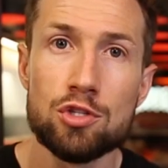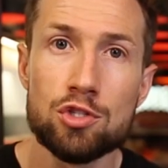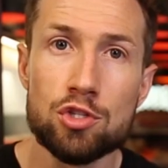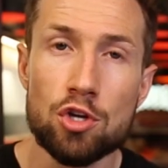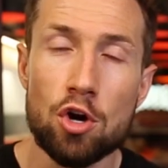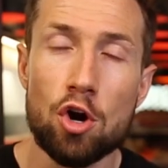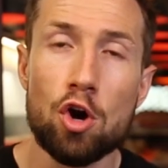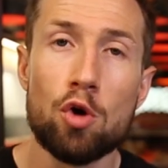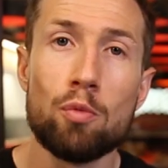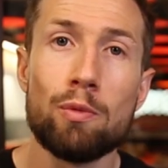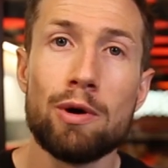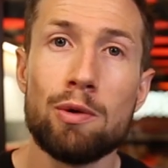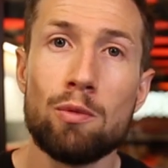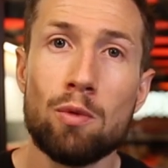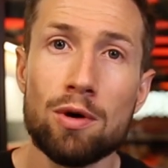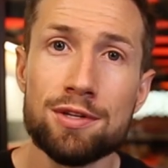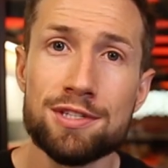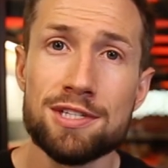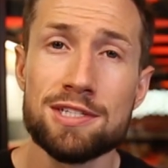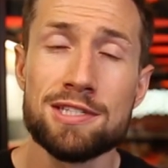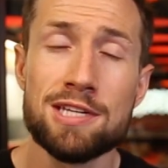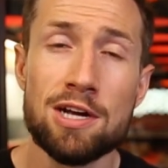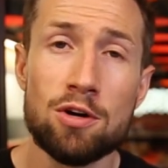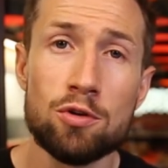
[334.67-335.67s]
So we want
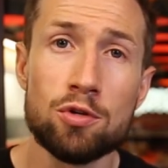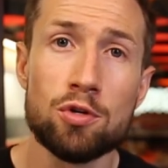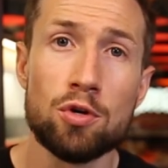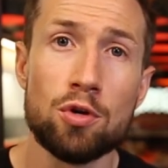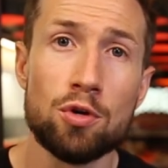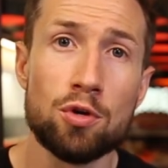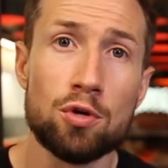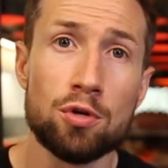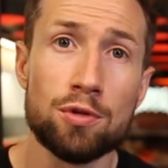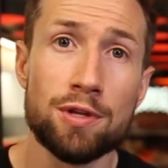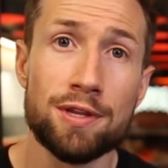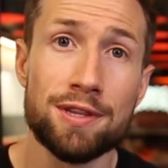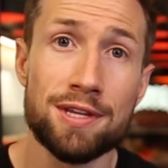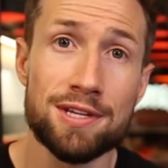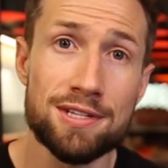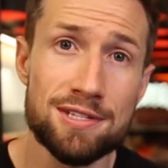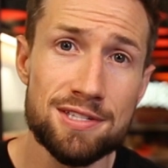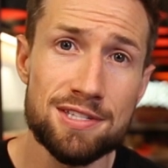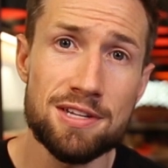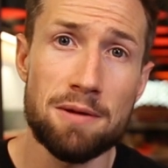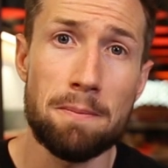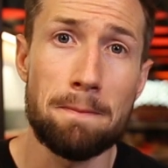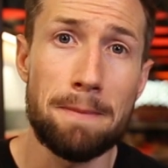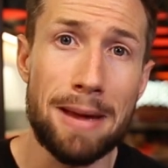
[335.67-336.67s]
to tell Google that this
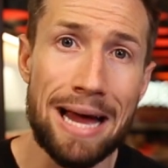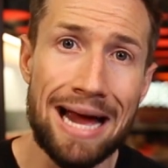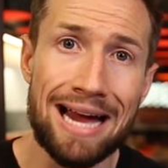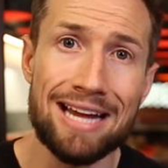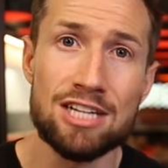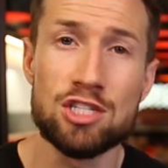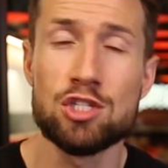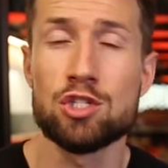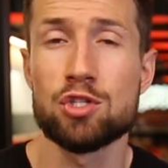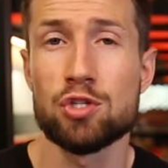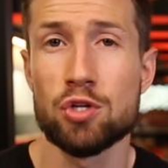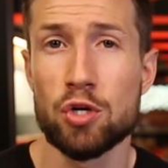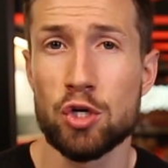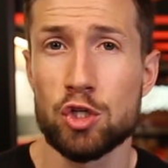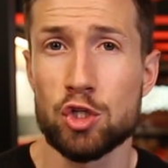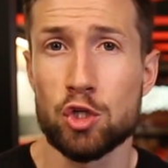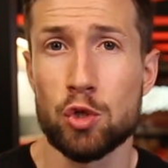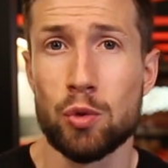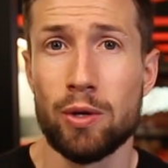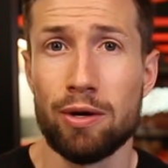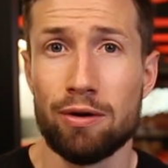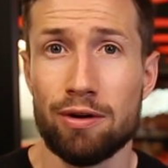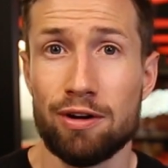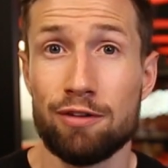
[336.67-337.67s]
is a bad search
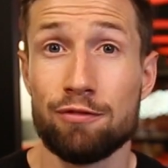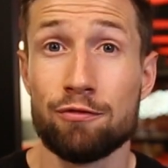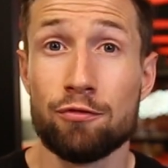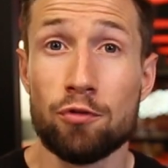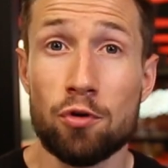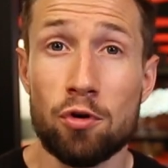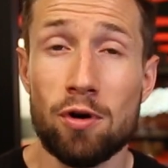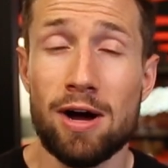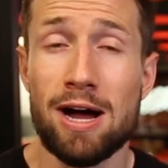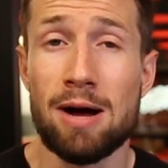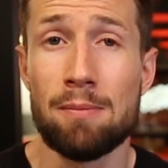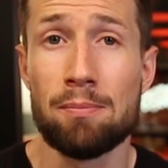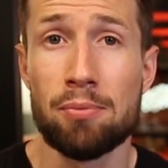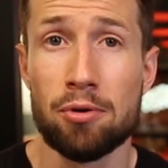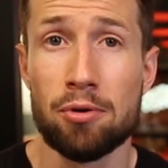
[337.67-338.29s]
query for our